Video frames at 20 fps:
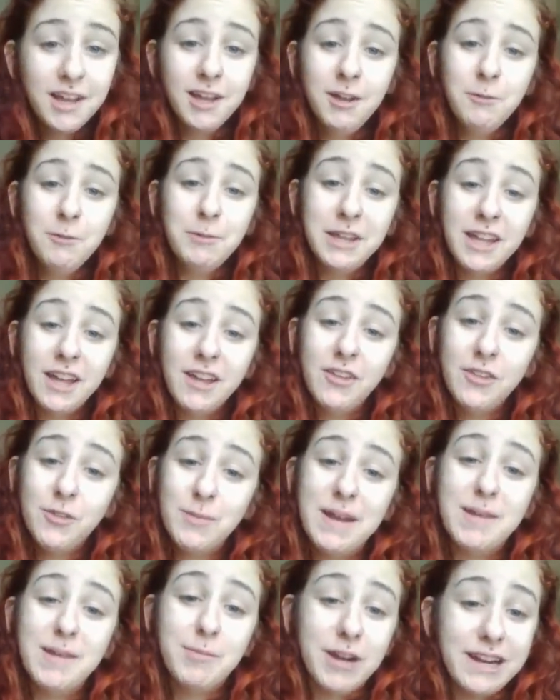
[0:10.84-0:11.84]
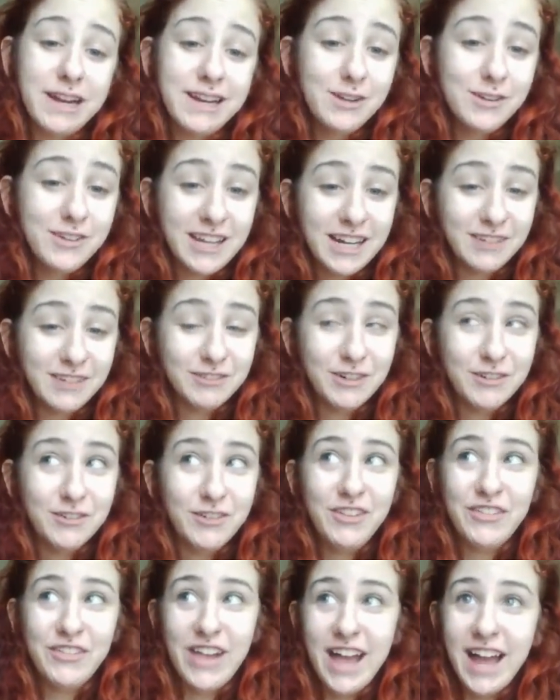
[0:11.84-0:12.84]
because my brand new camera
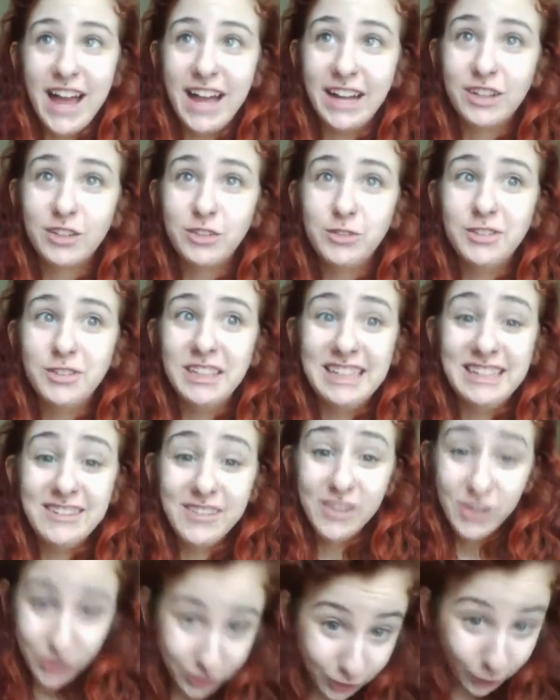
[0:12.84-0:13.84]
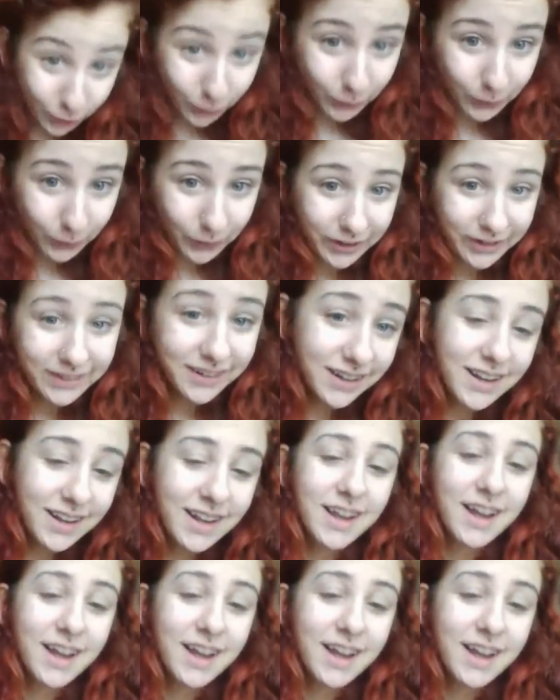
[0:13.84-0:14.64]
was actually stolen.